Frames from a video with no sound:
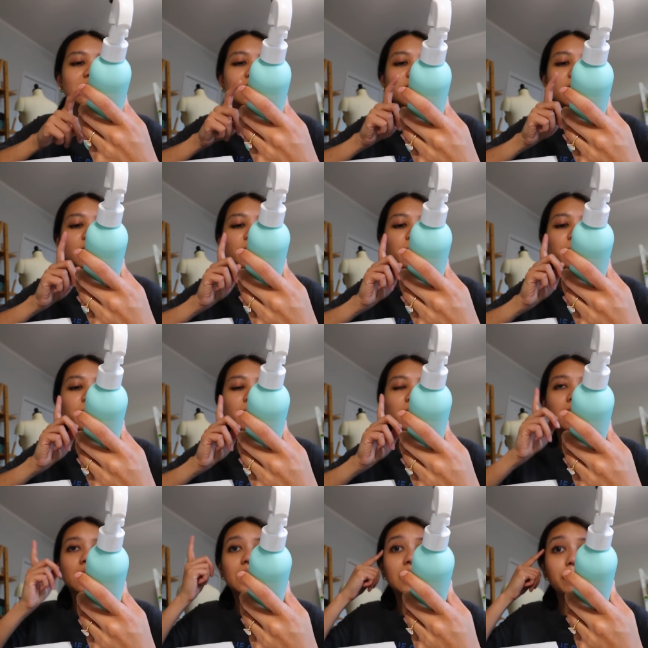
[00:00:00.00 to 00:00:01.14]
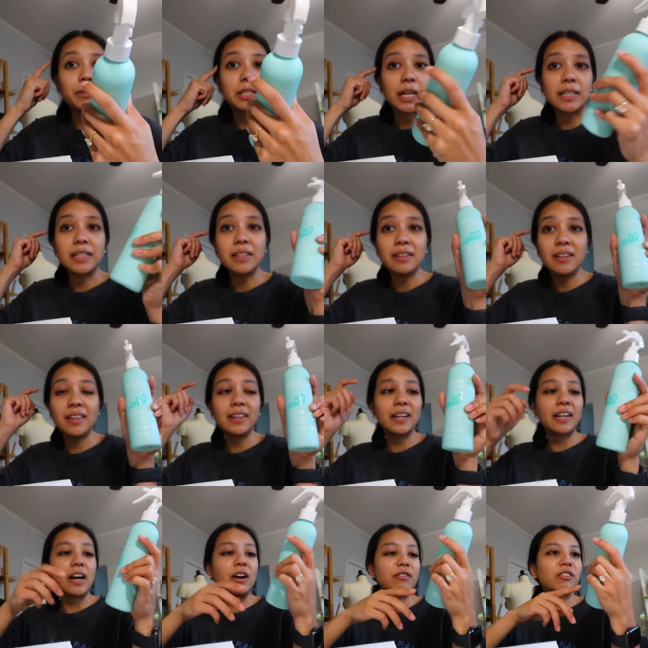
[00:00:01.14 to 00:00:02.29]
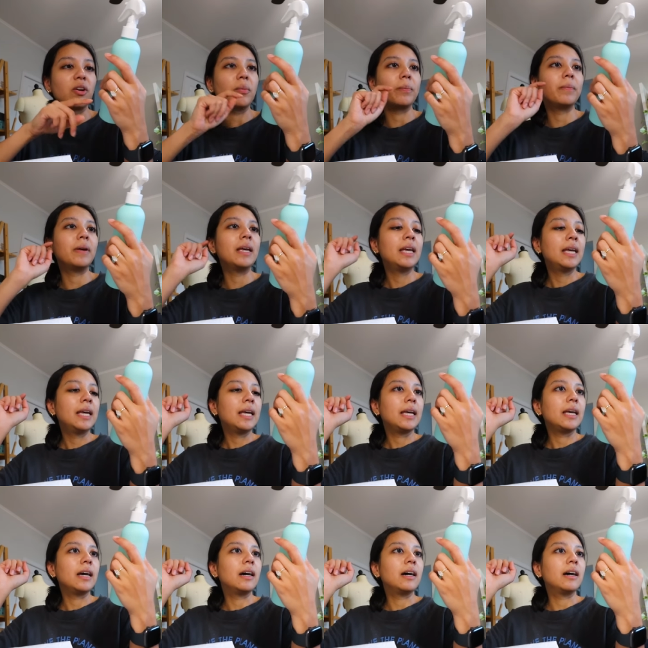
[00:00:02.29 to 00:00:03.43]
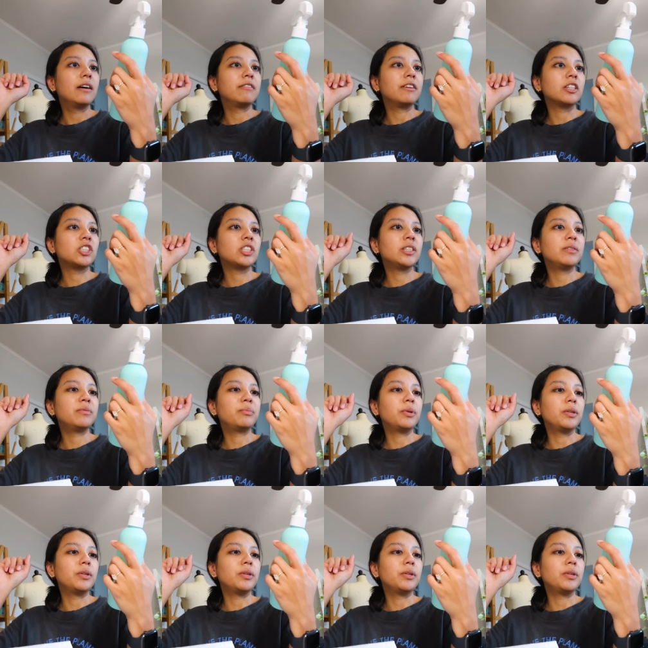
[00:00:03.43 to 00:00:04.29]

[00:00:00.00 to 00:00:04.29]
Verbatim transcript: is a new heat protectant that I got from uh, Function of